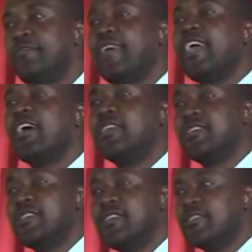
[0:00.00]

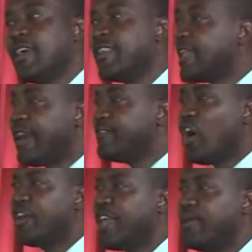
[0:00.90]
vacancies that have
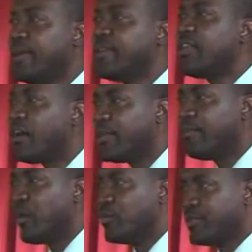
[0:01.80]
not yet been thought
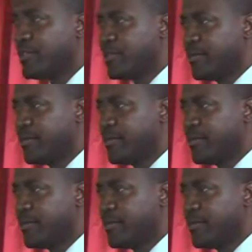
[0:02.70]
about.